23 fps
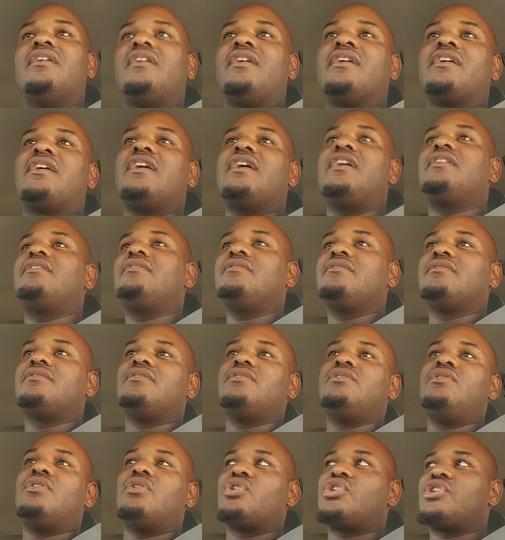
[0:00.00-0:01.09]
Again,
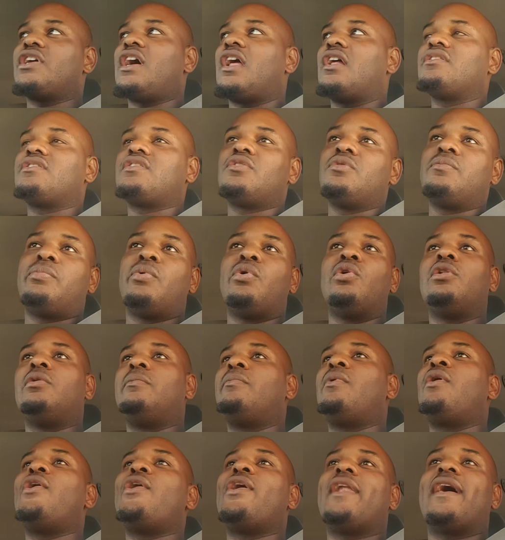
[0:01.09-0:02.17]
shout out to the boy
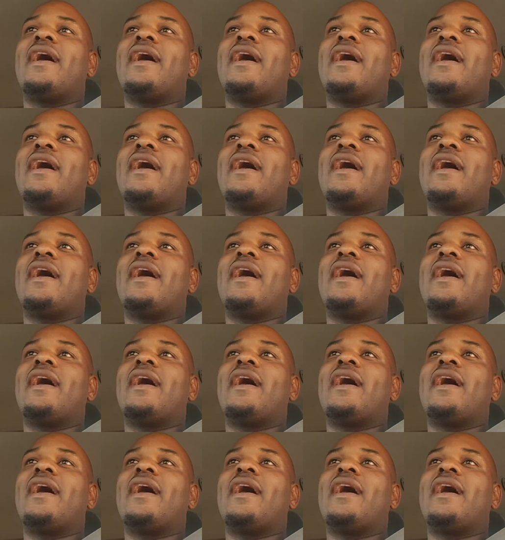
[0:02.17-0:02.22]
Lamar.